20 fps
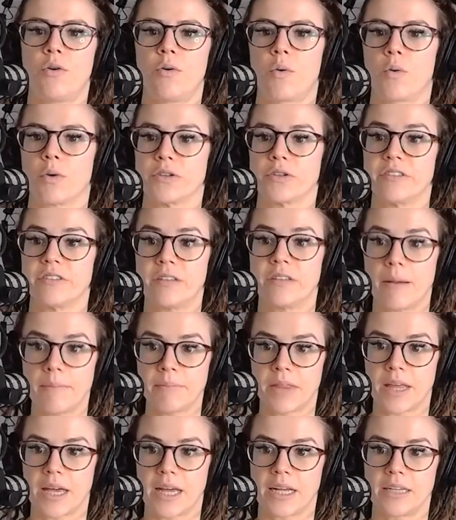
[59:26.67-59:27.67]
or
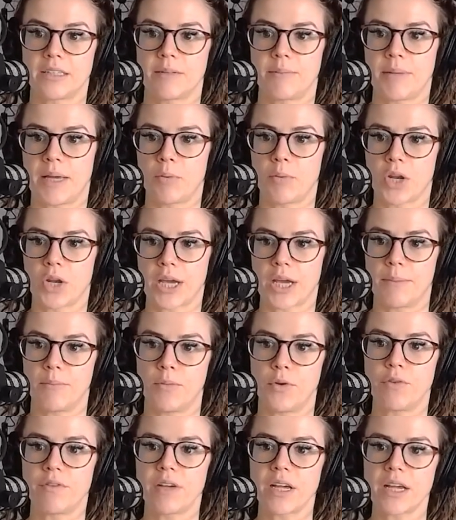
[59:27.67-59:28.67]
something to be able to get
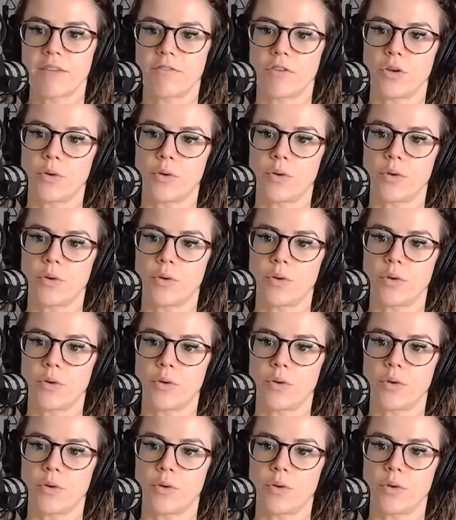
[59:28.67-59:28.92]
moving if